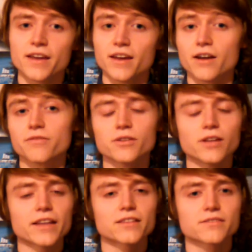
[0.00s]
and if you
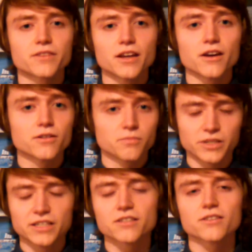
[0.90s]
like this video,
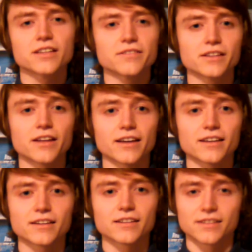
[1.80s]
please do leave a
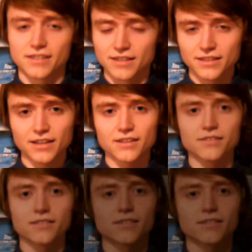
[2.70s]
like. Thank you.